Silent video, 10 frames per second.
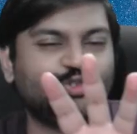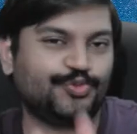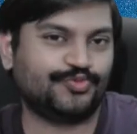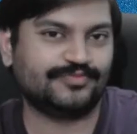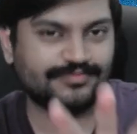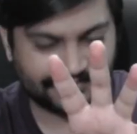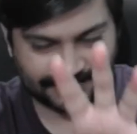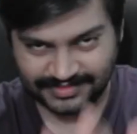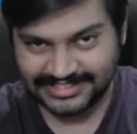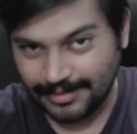So
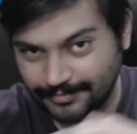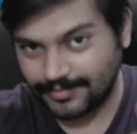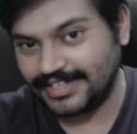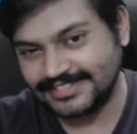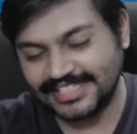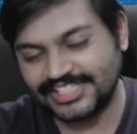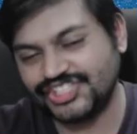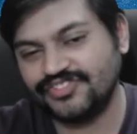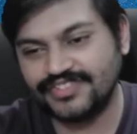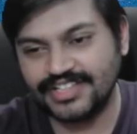step 1 is
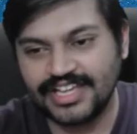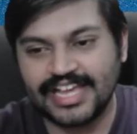achieved,